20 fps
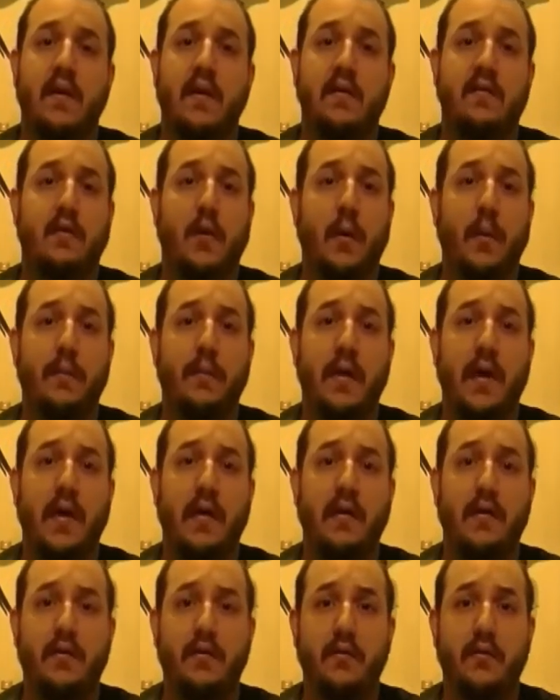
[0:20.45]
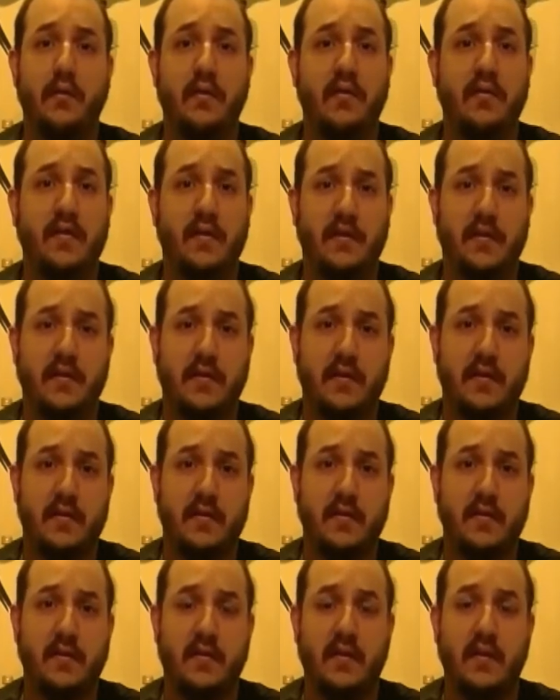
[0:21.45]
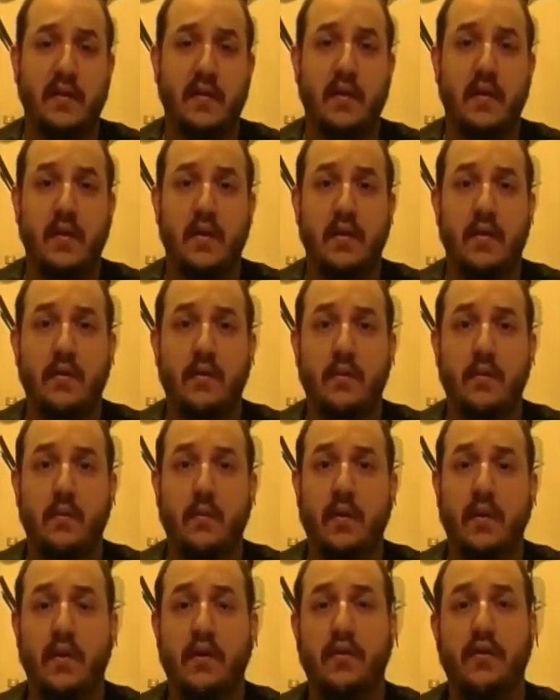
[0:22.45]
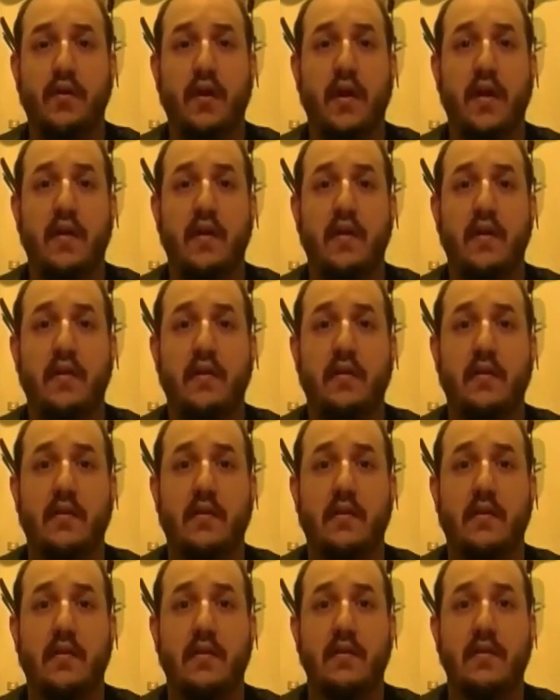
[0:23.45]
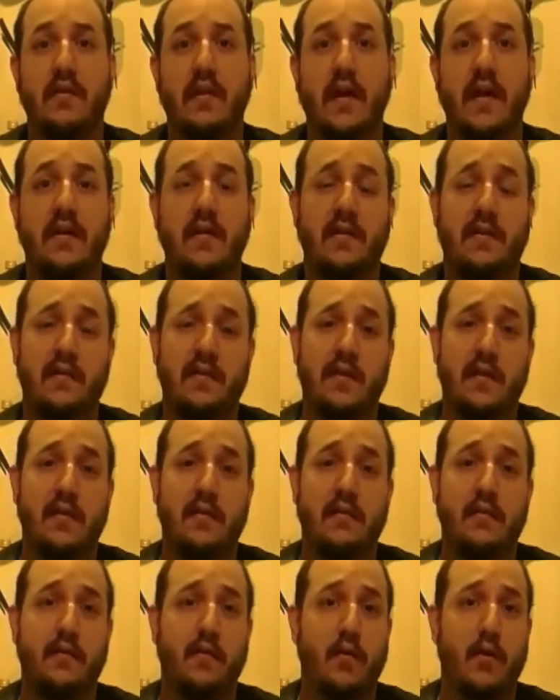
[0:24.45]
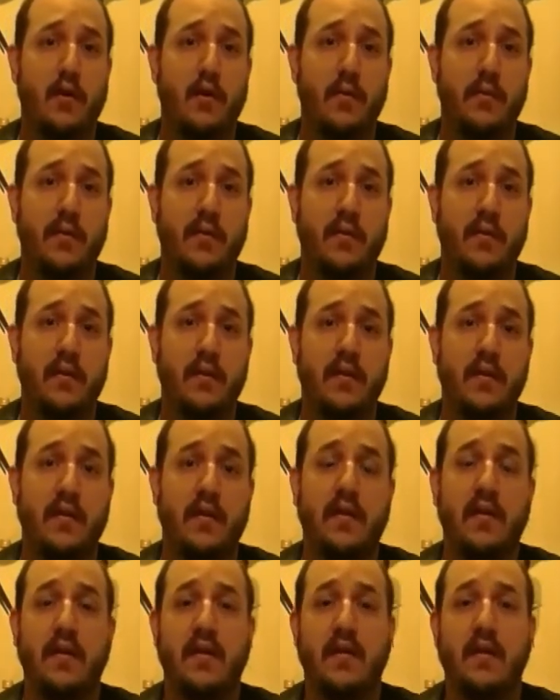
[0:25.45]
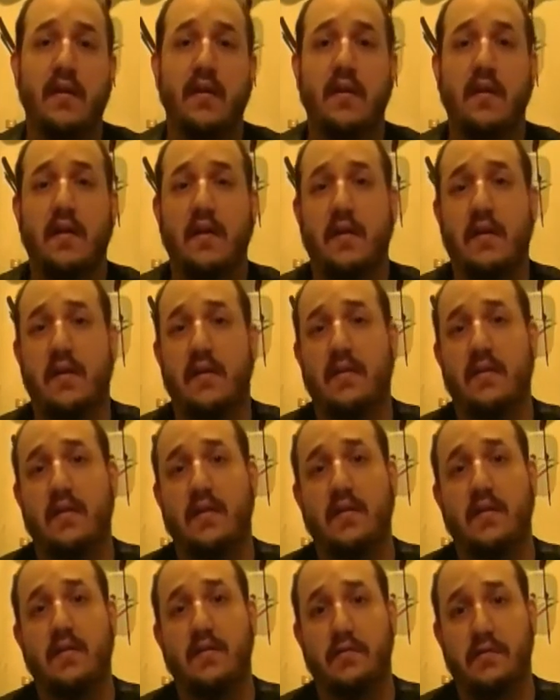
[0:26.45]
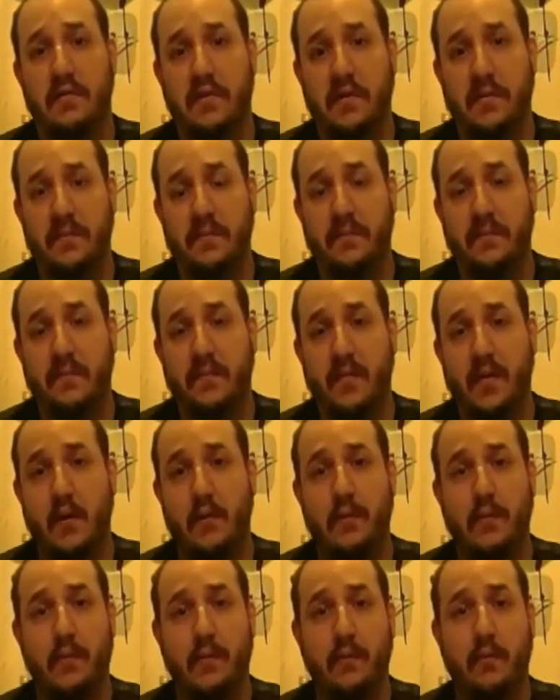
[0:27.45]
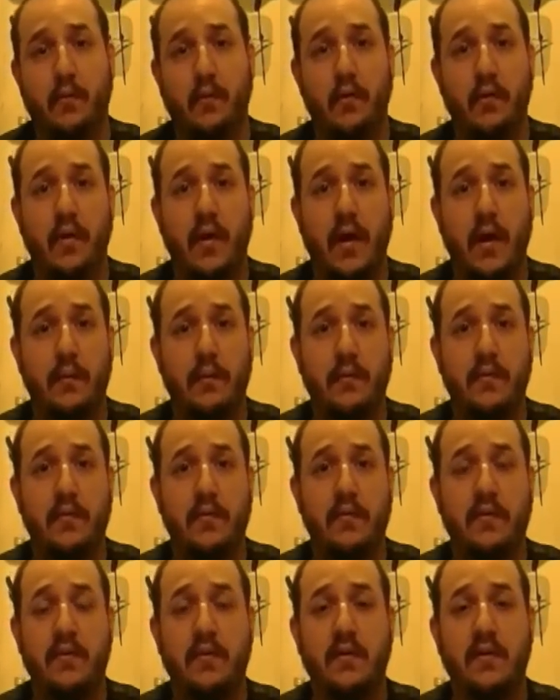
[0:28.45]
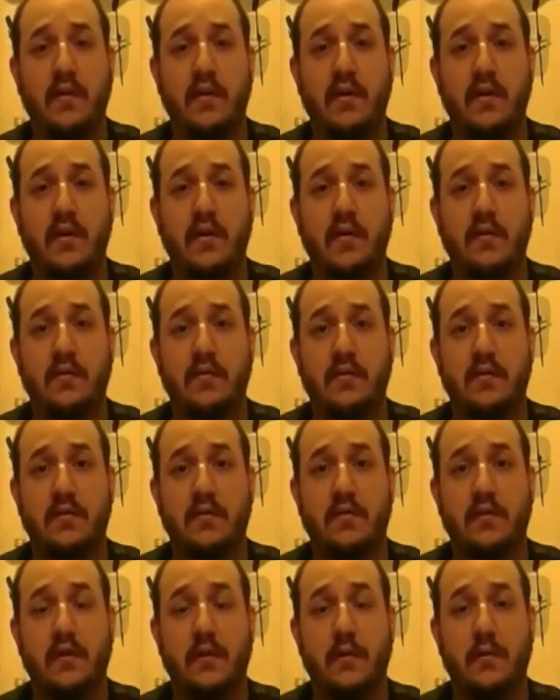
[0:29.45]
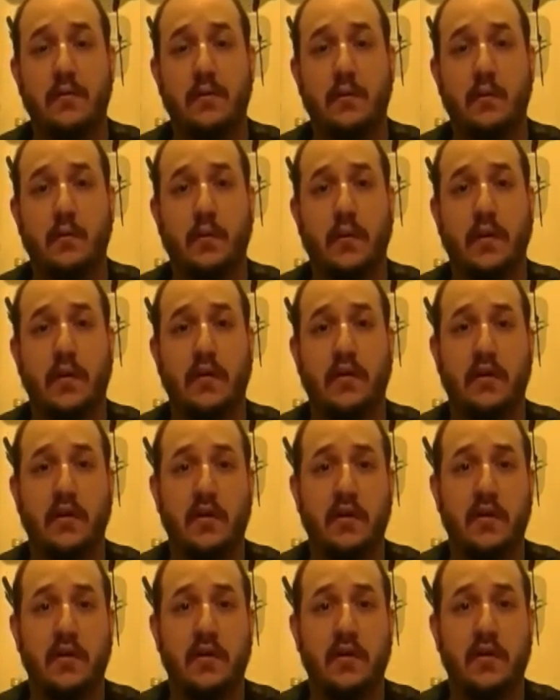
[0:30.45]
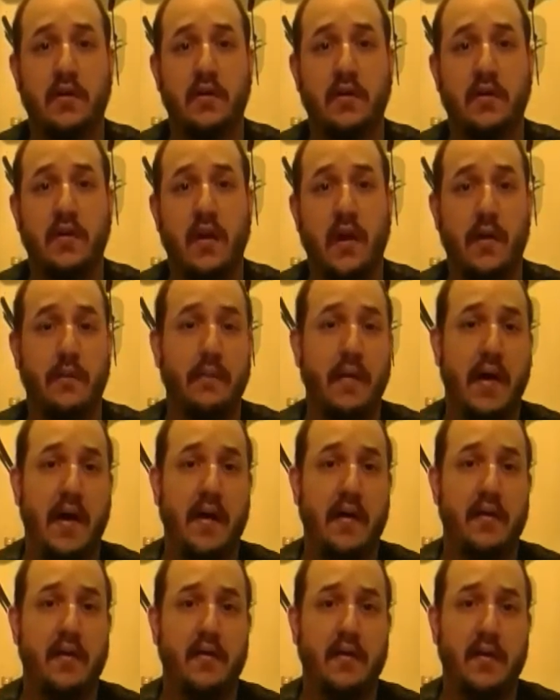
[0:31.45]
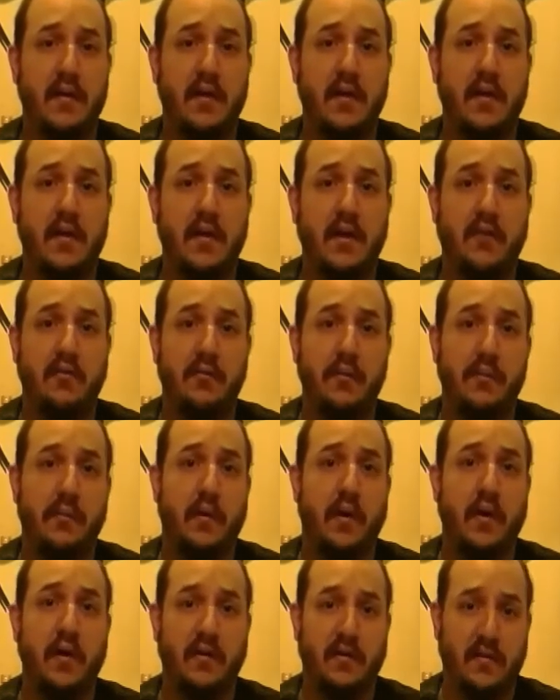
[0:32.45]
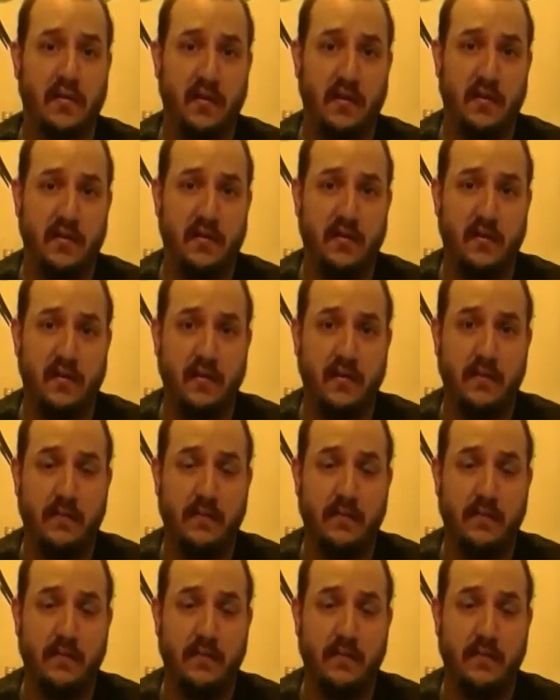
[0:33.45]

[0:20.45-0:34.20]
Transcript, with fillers: It is hoped that through this series, we can create an enlightened and informed uh, citizenry that will be more able to distinguish between good and bad government policies